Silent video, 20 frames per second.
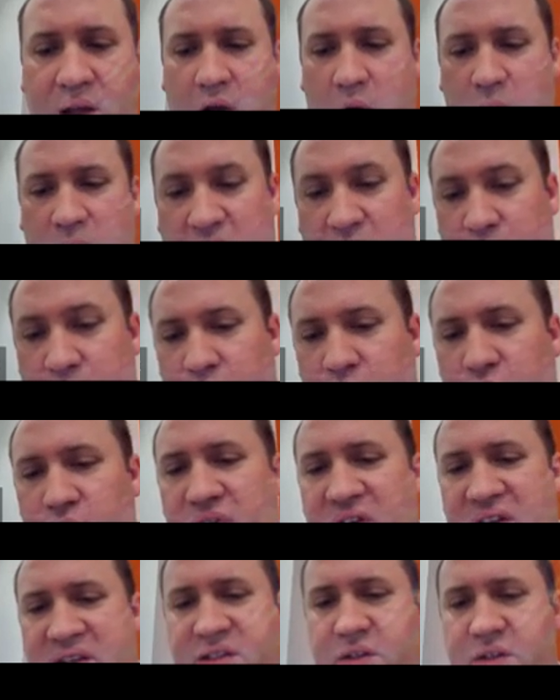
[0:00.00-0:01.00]
We can prove
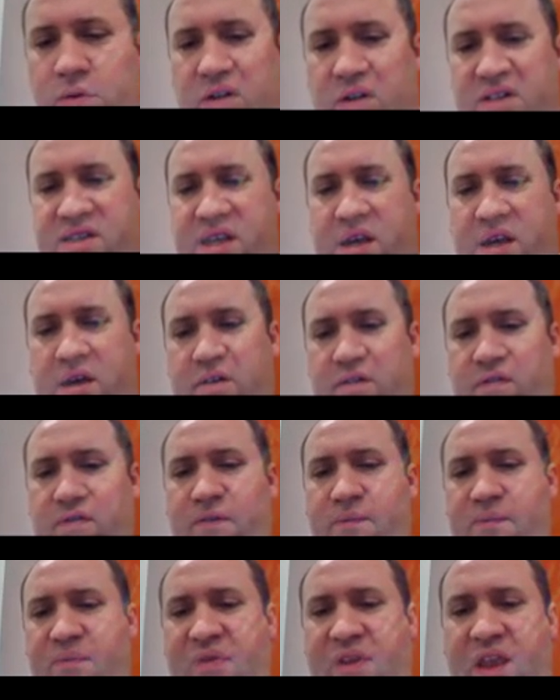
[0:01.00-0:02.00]
this to ourselves.
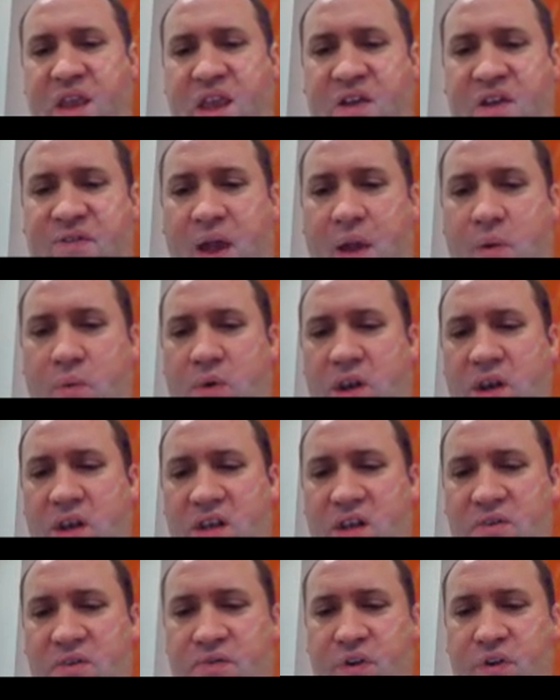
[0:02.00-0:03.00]
If I want to
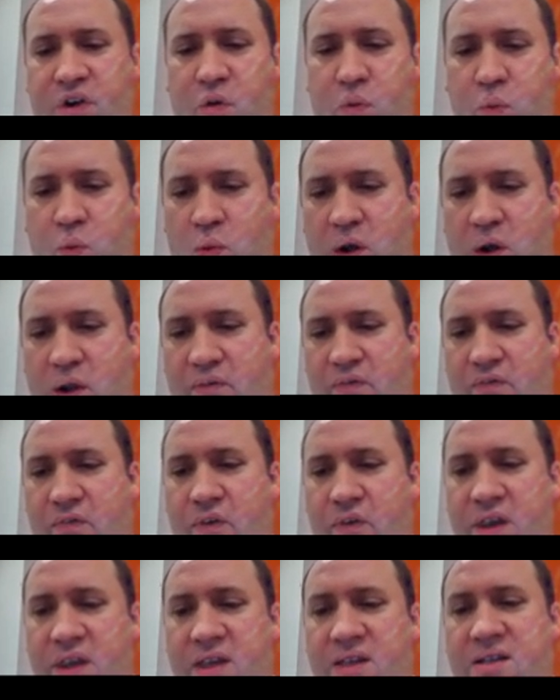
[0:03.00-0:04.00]
convert 1
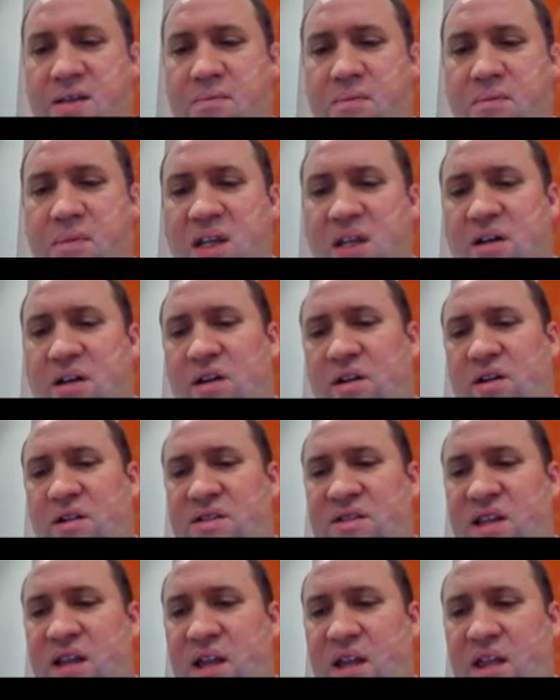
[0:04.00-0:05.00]
foot into
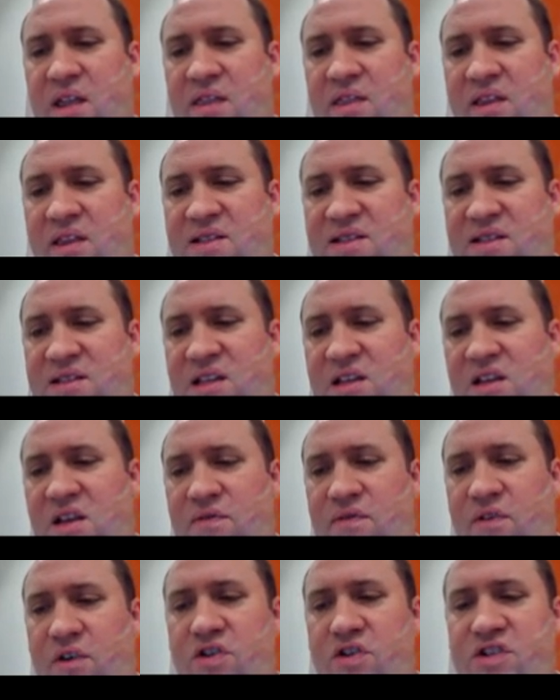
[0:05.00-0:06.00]
meters, this is the
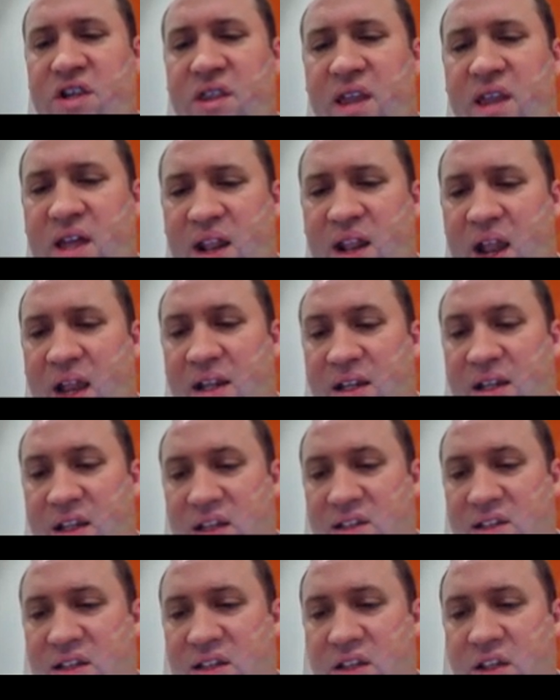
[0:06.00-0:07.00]
conversion that I
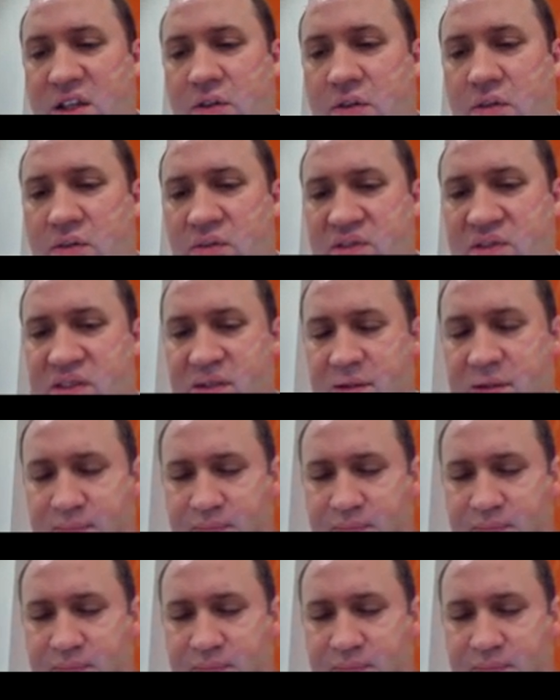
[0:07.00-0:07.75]
need to use.